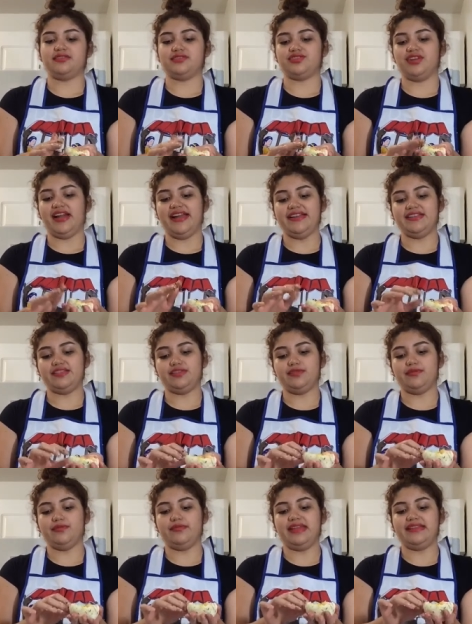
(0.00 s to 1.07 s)
trying
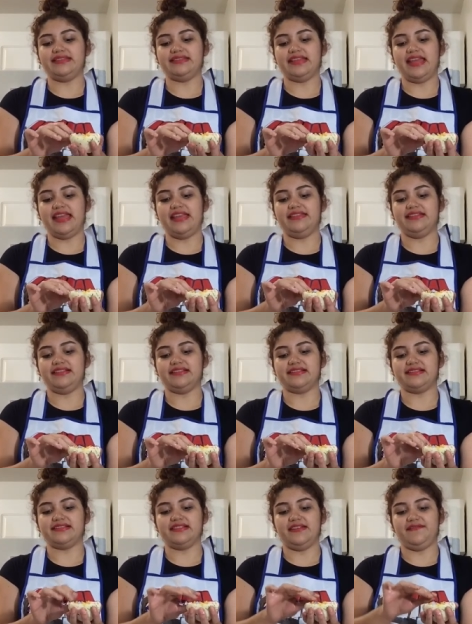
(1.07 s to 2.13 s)
to maintain the
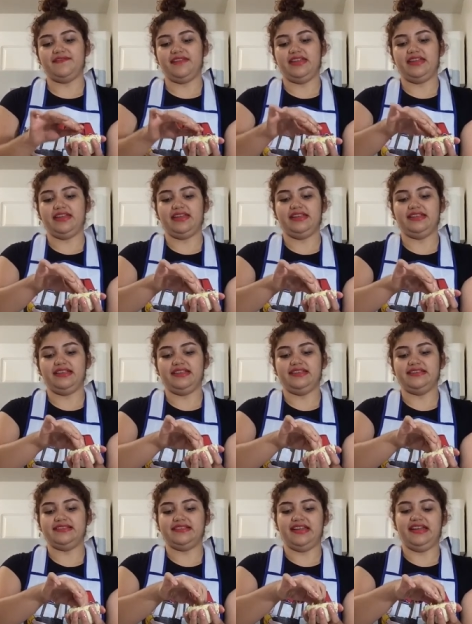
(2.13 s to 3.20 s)
stuffing in the
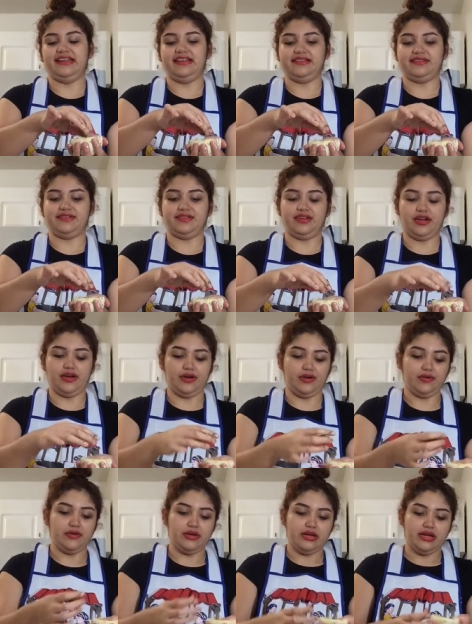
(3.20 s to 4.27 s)
inside as you go.